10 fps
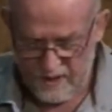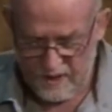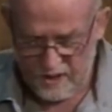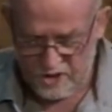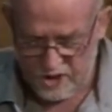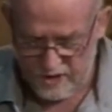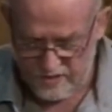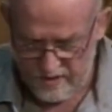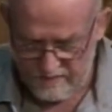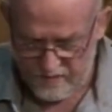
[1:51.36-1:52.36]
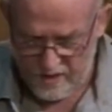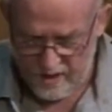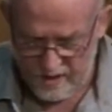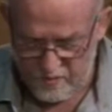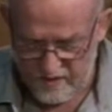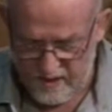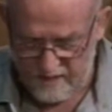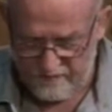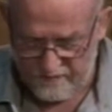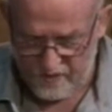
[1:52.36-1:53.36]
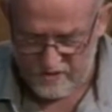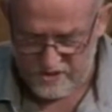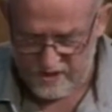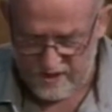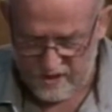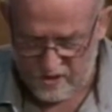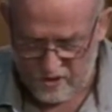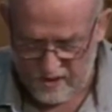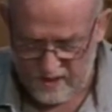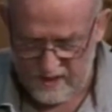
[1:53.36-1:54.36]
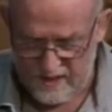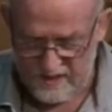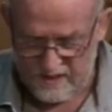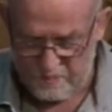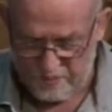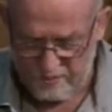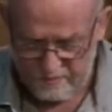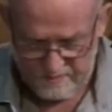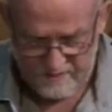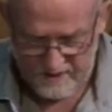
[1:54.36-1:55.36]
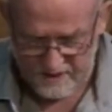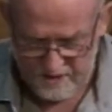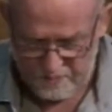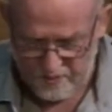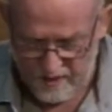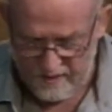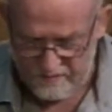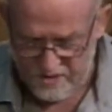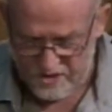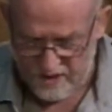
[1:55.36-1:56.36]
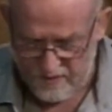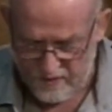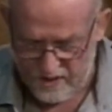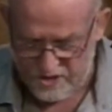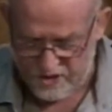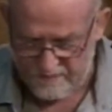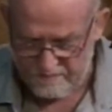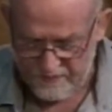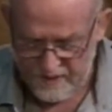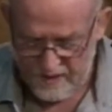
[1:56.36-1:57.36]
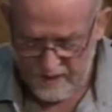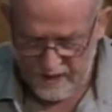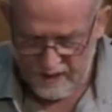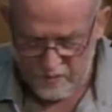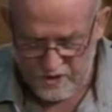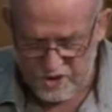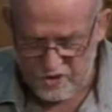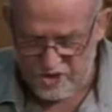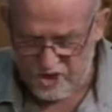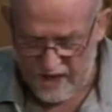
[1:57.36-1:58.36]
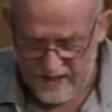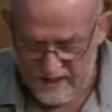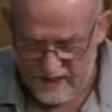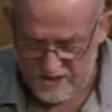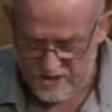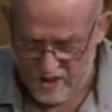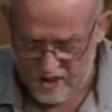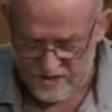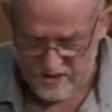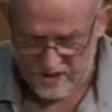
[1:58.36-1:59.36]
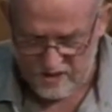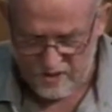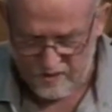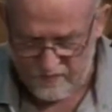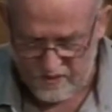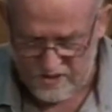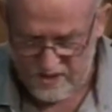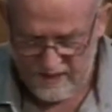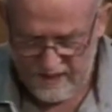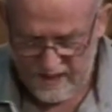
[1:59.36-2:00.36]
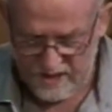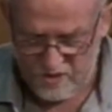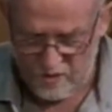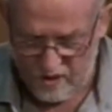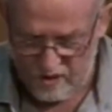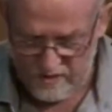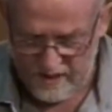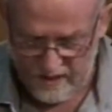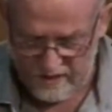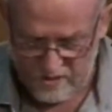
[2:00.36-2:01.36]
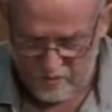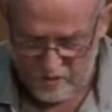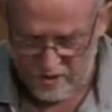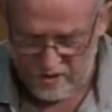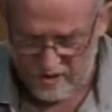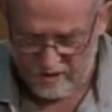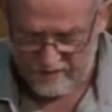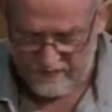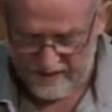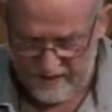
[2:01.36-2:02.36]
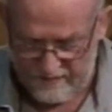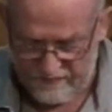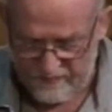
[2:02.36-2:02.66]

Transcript: children of God without fault in a crooked and depraved generation, in which you shine like stars in the universe as you hold out the word of life.